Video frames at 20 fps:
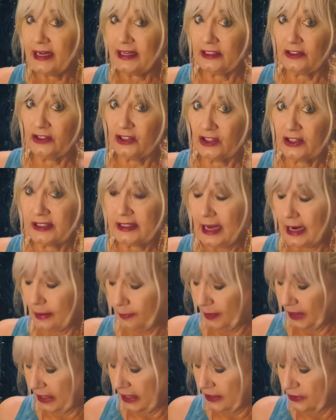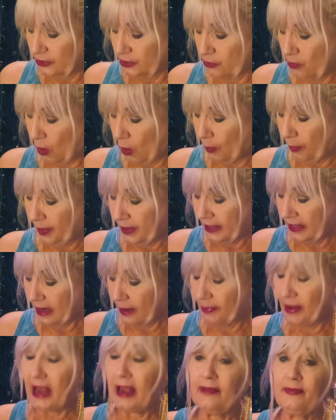it looks like because you open it
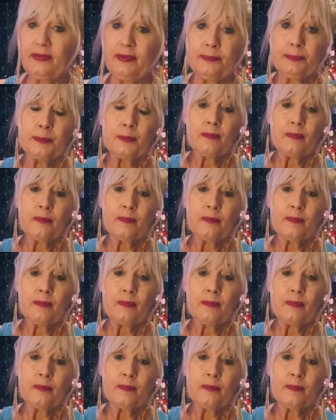up and